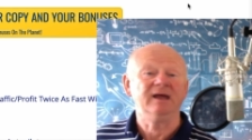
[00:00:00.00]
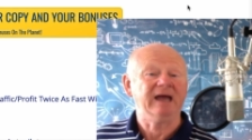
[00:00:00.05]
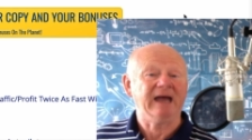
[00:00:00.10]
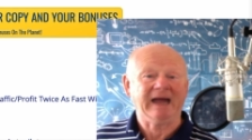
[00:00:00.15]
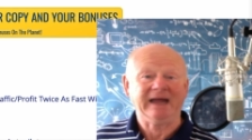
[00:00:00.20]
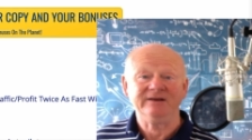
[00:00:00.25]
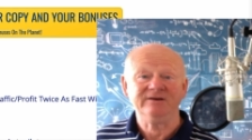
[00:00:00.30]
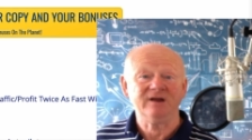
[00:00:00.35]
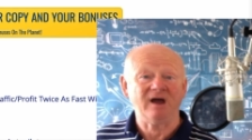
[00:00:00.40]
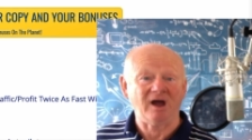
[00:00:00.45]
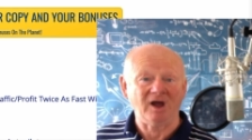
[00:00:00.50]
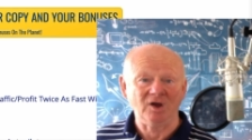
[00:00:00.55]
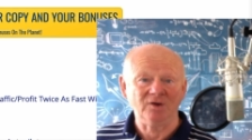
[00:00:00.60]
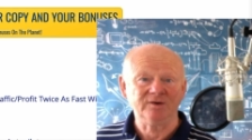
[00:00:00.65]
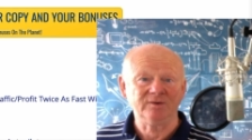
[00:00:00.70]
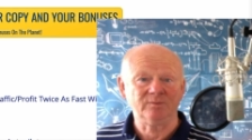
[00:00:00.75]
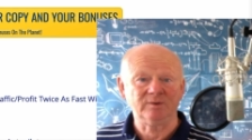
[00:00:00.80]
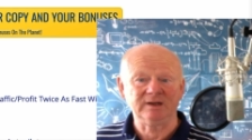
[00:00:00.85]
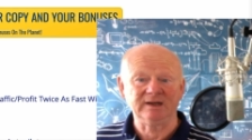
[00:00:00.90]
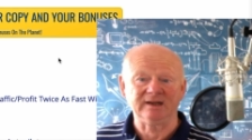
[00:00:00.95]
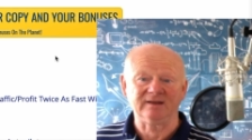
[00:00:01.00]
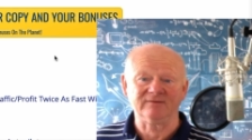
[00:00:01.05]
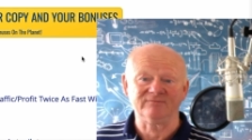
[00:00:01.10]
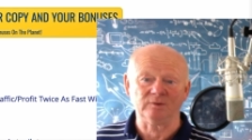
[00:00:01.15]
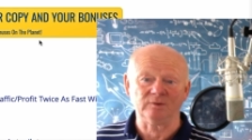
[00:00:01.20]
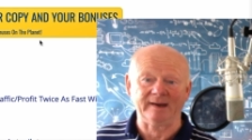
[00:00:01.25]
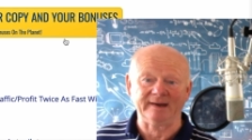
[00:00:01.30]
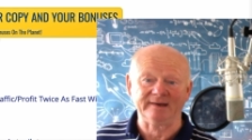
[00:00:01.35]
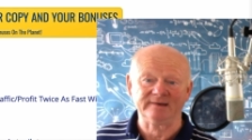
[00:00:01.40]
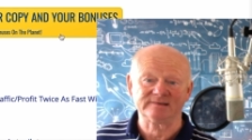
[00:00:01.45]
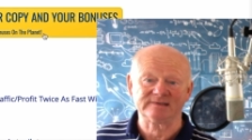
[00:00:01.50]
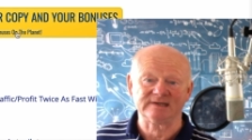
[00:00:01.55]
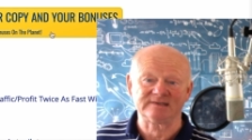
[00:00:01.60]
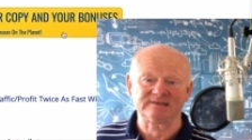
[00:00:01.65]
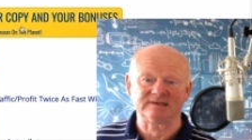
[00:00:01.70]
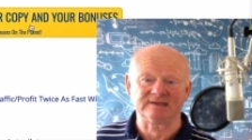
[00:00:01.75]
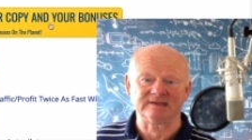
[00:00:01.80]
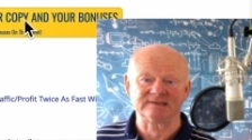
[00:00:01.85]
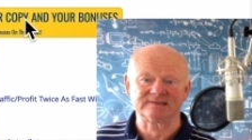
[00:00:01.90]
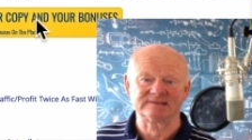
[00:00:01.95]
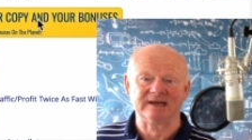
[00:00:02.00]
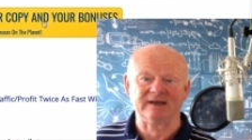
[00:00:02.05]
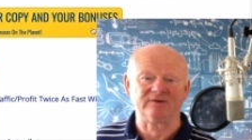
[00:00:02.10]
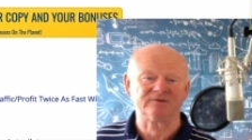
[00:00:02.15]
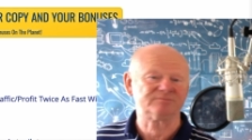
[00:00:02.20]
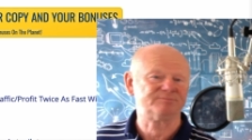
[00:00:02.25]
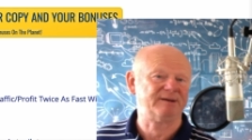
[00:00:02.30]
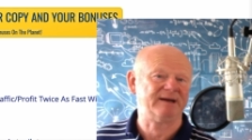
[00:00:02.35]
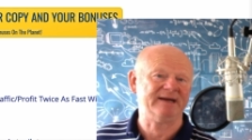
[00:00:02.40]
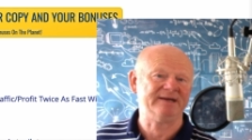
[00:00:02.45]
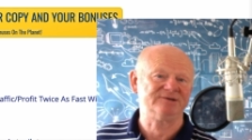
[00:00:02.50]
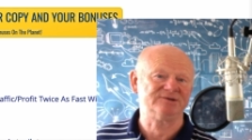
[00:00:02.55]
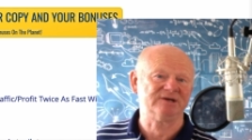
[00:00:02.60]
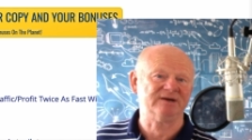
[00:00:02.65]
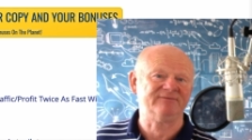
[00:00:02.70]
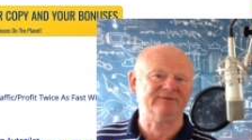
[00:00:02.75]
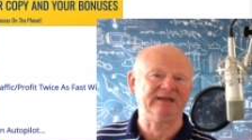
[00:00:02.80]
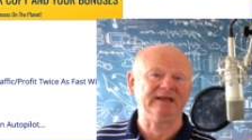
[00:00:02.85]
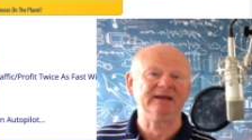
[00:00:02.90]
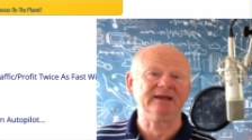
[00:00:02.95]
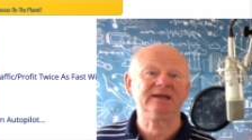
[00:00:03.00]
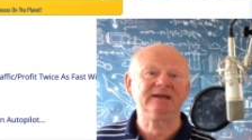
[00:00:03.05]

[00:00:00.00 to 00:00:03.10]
And not only will it give you access to the sales page and everything, it